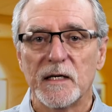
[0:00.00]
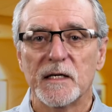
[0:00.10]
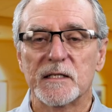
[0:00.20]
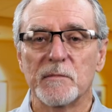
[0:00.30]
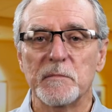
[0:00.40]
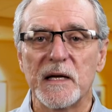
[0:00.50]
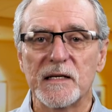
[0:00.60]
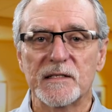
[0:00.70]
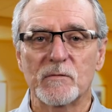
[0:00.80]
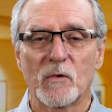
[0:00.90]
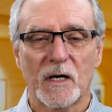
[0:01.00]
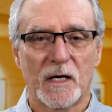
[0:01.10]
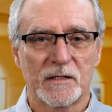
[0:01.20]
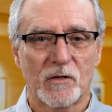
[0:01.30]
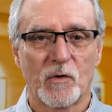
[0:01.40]
It's amazing what
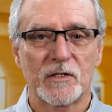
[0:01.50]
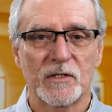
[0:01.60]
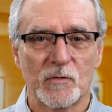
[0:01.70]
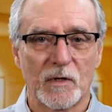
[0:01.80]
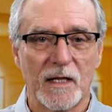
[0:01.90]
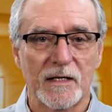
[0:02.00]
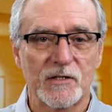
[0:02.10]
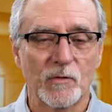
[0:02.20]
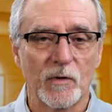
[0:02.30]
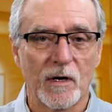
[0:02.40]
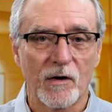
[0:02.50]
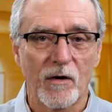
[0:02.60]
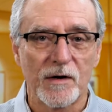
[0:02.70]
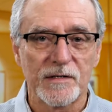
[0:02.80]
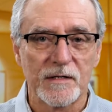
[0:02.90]
kinds of questions we'll answer when our
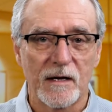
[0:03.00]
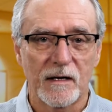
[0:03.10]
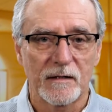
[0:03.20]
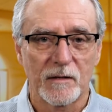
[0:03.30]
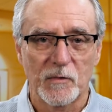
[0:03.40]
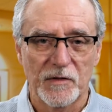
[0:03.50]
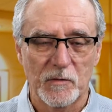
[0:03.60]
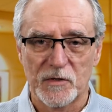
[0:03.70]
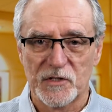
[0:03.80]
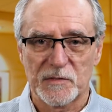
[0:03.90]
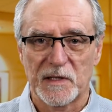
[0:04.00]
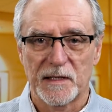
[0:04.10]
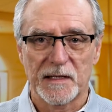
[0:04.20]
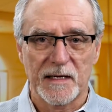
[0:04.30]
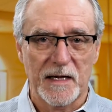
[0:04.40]
guard is down and we think we're just
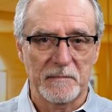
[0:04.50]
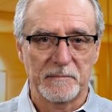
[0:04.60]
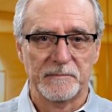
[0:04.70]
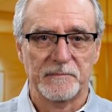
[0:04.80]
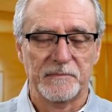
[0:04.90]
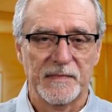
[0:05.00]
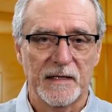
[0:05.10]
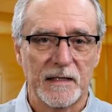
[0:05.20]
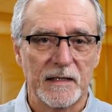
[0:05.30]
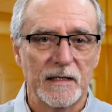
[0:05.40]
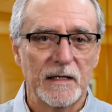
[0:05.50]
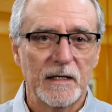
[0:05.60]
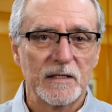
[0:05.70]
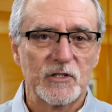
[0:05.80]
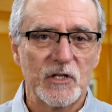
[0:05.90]
playing a game.
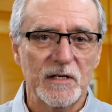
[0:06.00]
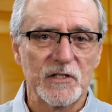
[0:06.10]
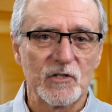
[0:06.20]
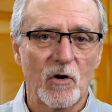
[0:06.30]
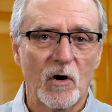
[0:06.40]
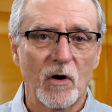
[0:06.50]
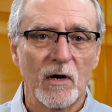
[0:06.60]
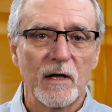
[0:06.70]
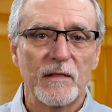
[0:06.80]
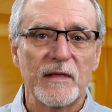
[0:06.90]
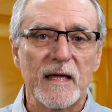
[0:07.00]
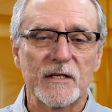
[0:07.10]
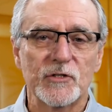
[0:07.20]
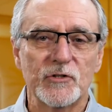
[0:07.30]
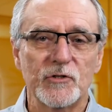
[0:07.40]
Chances are the
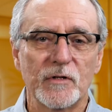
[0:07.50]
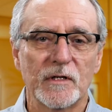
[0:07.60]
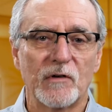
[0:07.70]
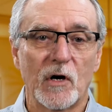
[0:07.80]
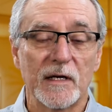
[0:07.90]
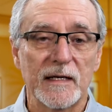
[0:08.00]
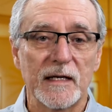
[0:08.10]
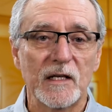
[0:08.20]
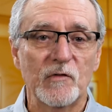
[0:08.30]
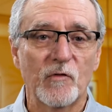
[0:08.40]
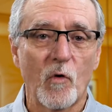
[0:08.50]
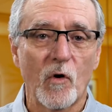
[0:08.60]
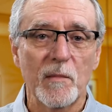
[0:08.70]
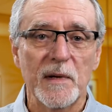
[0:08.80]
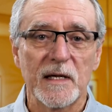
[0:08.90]
answers you give on any
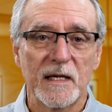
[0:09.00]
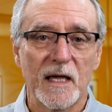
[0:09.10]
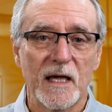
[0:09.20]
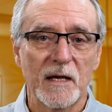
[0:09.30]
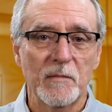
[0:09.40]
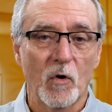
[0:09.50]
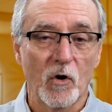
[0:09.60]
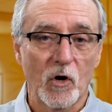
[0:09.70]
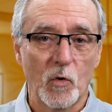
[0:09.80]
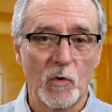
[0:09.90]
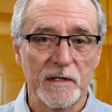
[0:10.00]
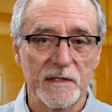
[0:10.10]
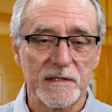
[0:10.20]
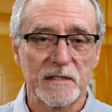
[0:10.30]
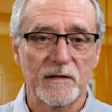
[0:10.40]
form, game, or
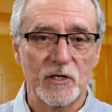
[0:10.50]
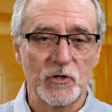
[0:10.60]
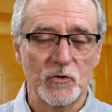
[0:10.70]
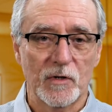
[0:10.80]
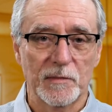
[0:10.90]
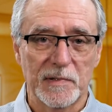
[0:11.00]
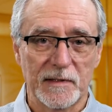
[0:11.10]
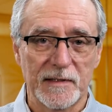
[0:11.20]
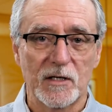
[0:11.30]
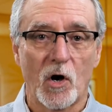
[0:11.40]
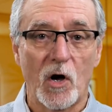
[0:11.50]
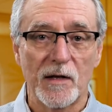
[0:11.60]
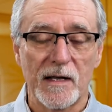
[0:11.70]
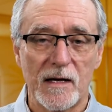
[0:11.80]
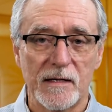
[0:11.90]
quiz that you complete
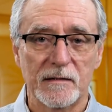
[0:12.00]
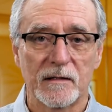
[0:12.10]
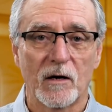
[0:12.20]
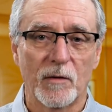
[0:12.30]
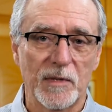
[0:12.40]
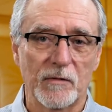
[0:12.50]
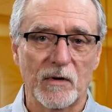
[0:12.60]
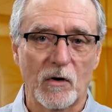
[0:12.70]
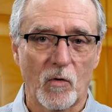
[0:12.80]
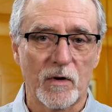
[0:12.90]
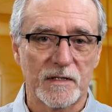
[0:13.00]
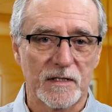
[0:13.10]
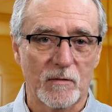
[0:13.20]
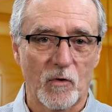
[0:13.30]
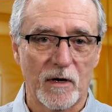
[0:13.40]
online are being recorded
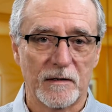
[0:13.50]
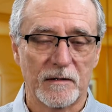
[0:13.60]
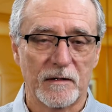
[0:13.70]
somewhere.